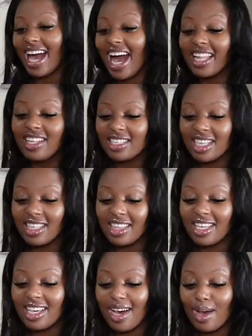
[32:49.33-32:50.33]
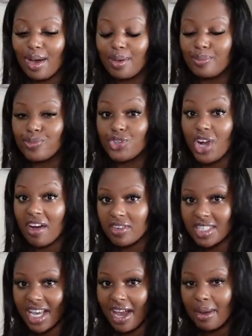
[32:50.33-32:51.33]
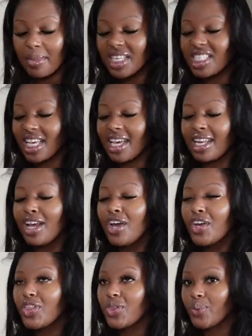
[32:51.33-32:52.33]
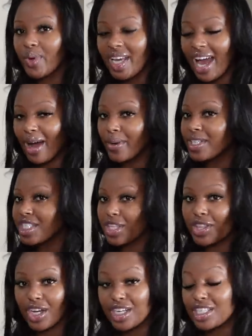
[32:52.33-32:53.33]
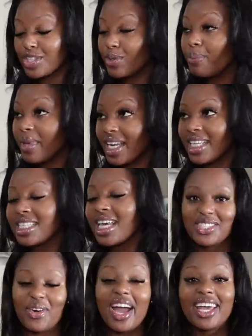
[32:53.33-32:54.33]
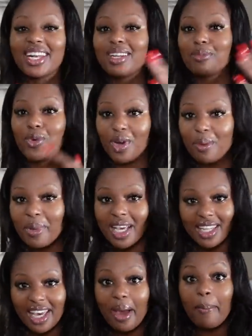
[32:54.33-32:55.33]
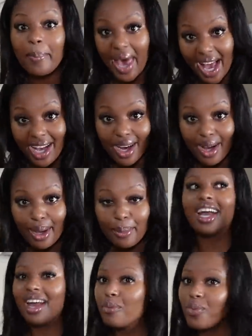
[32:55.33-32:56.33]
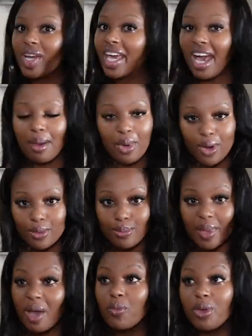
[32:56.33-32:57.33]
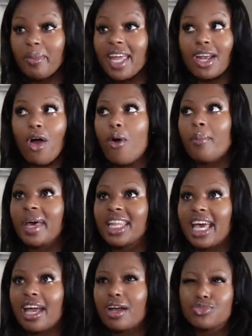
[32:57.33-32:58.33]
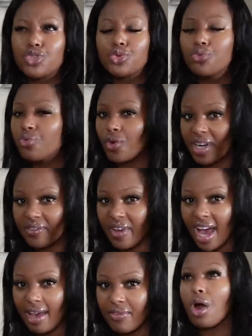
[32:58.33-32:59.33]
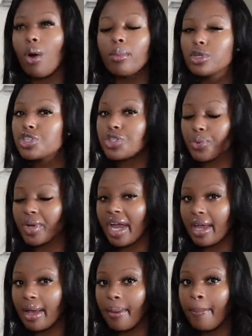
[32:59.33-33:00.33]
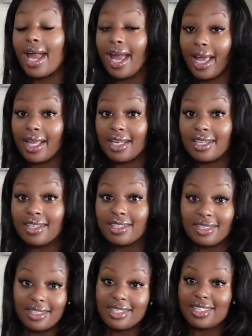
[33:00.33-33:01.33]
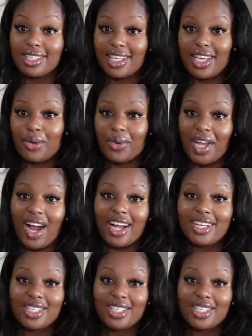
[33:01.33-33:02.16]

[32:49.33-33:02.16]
I looked at the travel time. It said 3 hours and 32 minutes. So I ended up going to pick Leia back up and we came home, and we made it home at like 2:45, almost 3 a.m. and here we are.